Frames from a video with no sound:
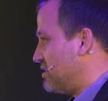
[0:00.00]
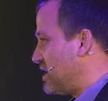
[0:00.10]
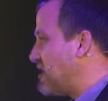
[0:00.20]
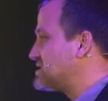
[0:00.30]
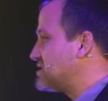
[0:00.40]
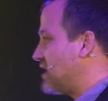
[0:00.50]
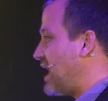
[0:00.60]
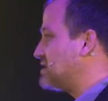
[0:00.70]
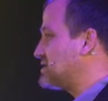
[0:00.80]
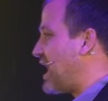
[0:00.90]
That
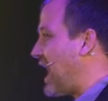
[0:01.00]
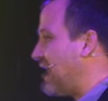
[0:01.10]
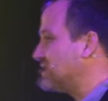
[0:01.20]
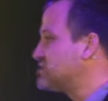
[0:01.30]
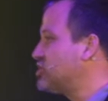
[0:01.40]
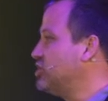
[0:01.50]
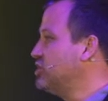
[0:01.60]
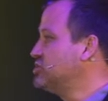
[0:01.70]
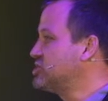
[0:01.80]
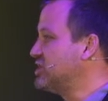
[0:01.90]
that's, adds
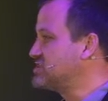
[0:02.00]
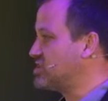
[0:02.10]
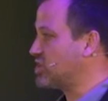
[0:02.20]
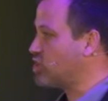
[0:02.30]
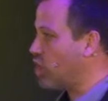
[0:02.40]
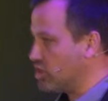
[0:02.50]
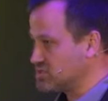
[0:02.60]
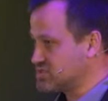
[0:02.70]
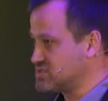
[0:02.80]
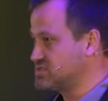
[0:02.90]
hugely to the
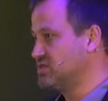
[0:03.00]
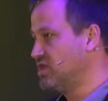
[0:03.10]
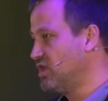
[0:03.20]
cost